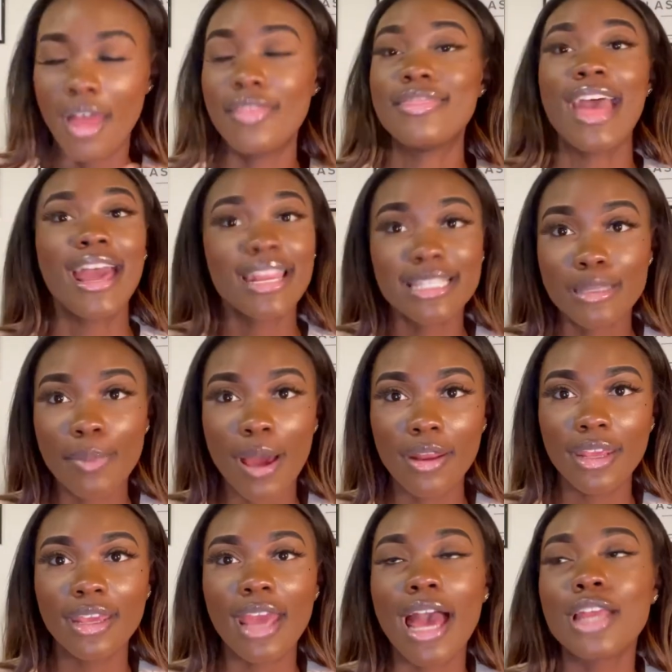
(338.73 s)
That is about
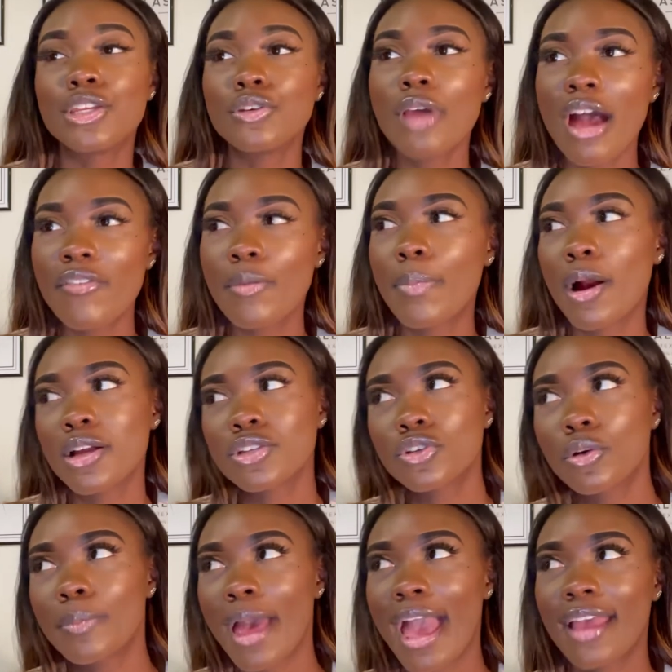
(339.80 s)
it. I do have a
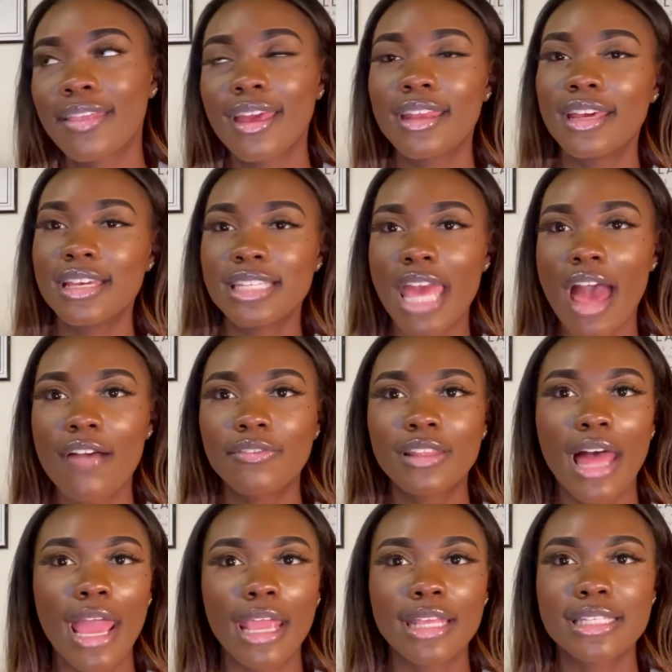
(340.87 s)
personal bag that does have
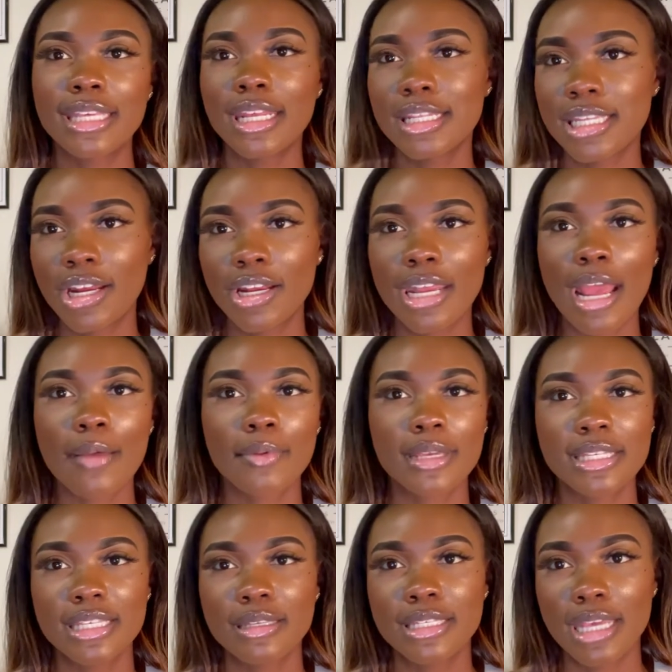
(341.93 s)
like sanitary
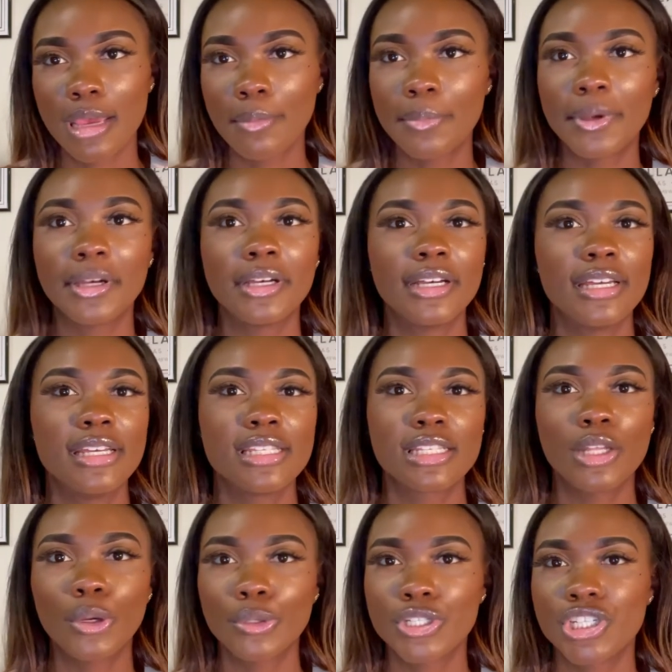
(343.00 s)
napkins and tampons,
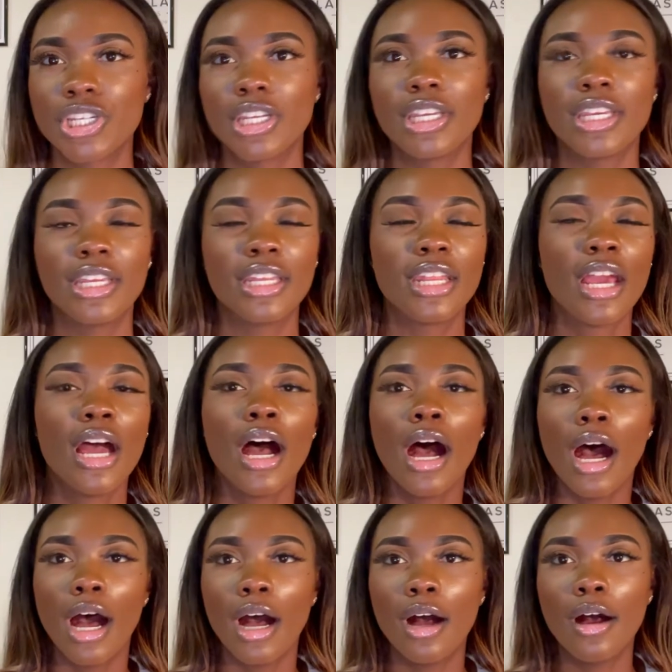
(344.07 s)
lotion,
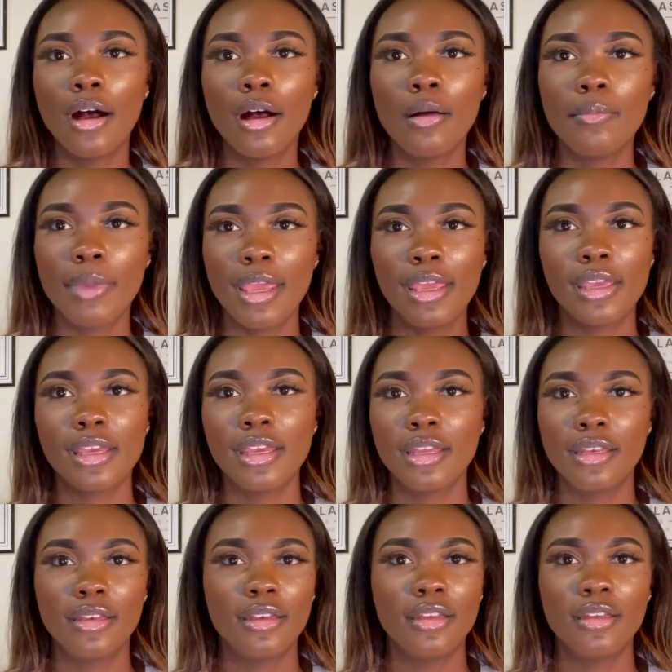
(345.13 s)

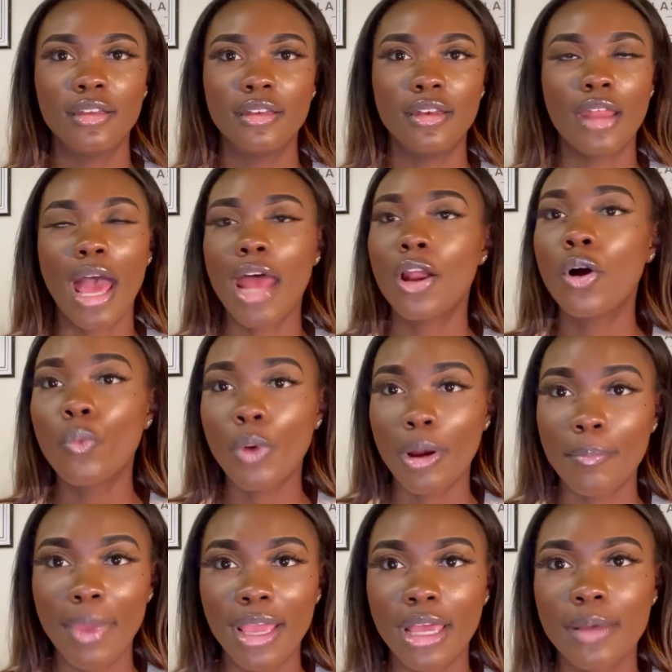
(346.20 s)
and I don't wear
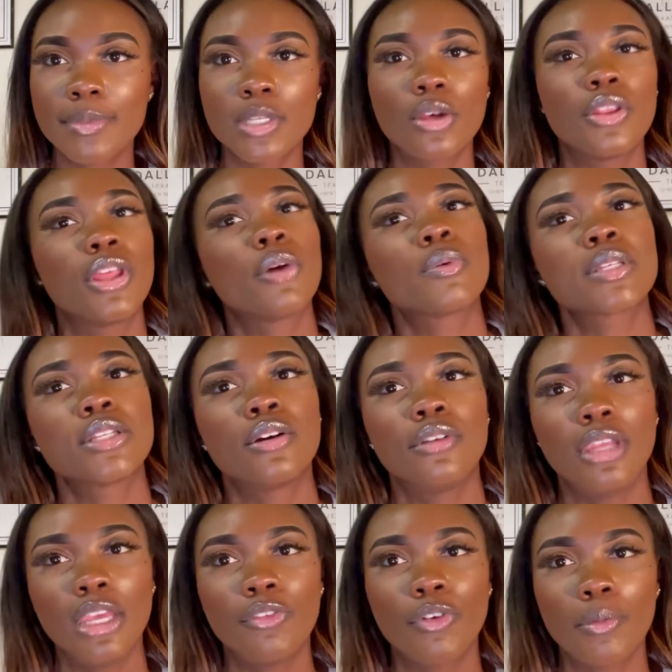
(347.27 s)
makeup, so there was no
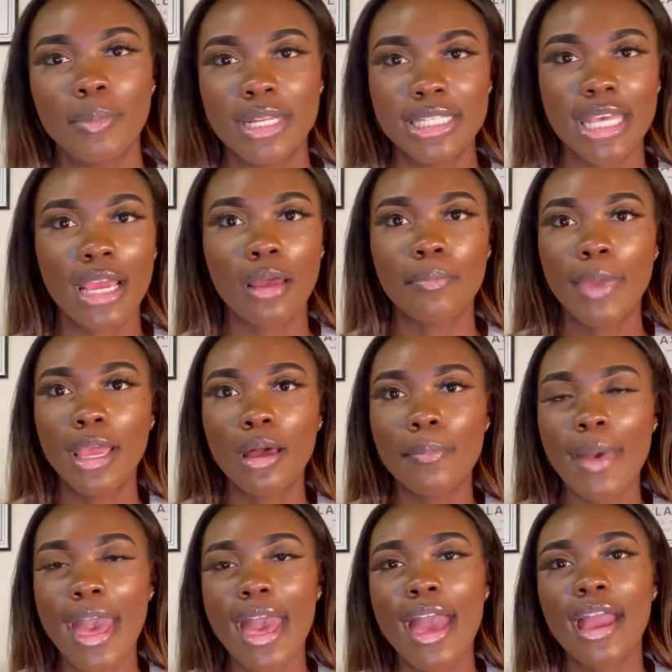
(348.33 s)
need for me to take a makeup
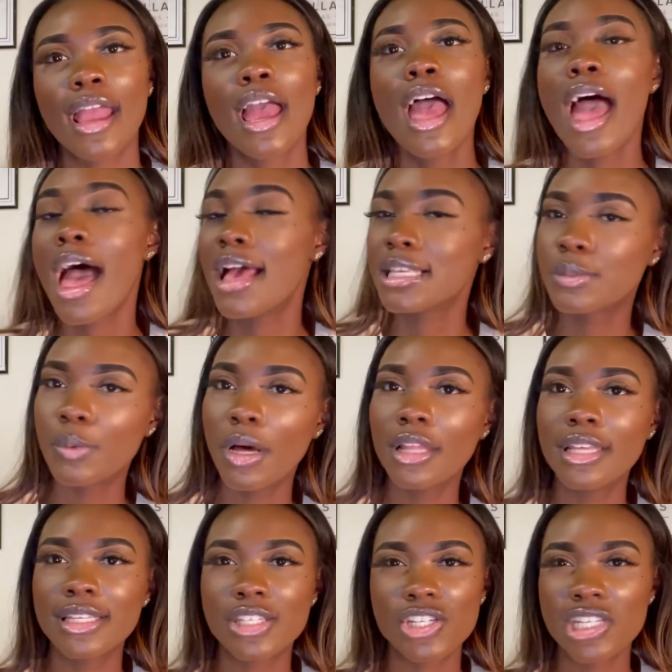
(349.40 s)
bag, as well
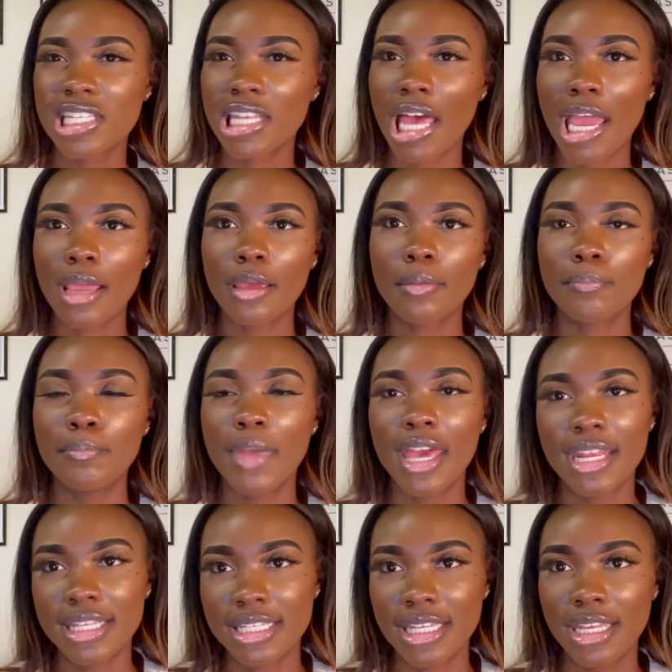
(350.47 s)
as just like
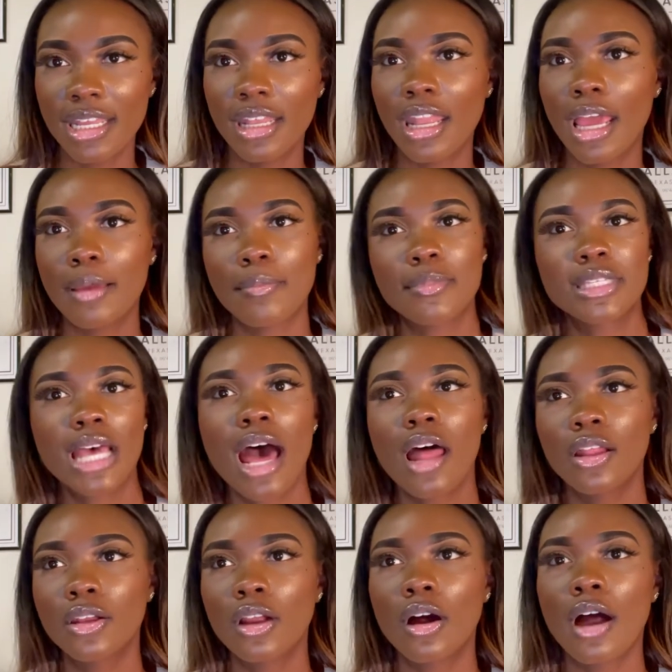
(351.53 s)
medicine, like
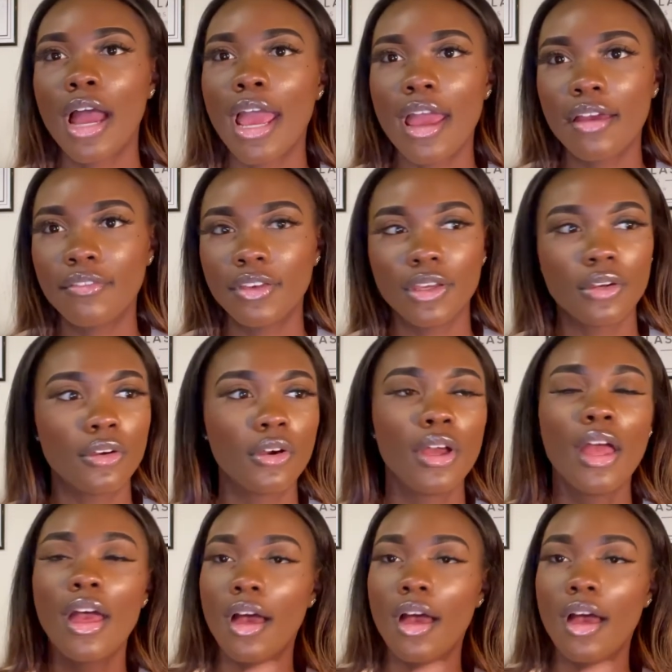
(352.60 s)
Tylenol, Advil.